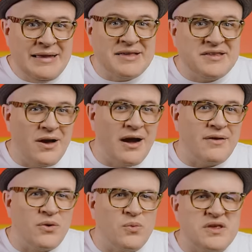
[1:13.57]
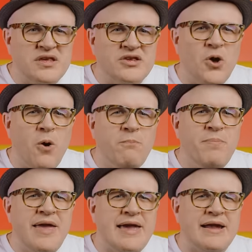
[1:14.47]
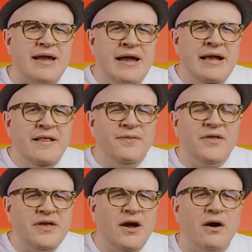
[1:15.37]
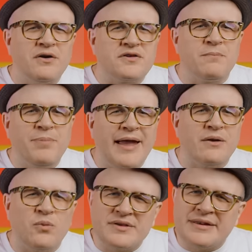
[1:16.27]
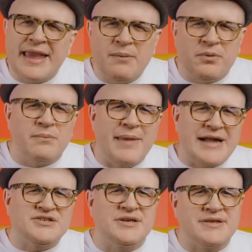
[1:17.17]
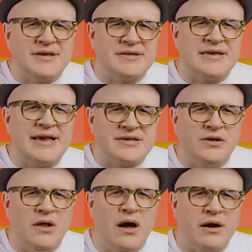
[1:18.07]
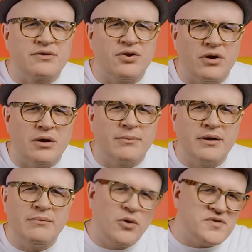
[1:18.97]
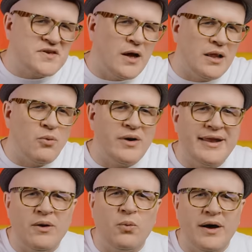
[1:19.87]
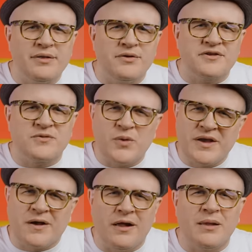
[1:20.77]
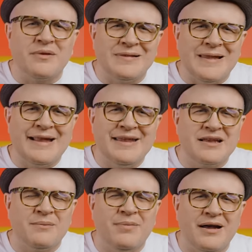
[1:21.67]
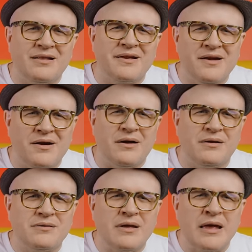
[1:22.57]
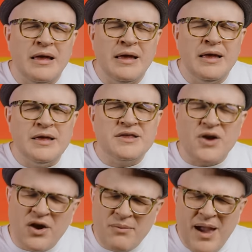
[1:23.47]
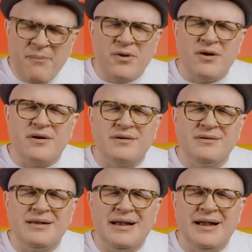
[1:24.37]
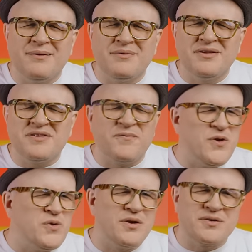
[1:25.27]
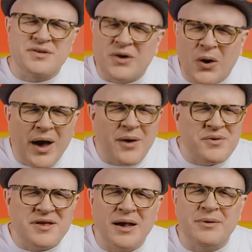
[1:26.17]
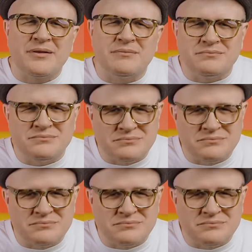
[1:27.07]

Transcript: a song that was so big that the artist or band wasn't able to match its success long term. Most call them one hit wonders. We call them lightning in a bottle here. So I remember, um, was a few years ago, I was humming,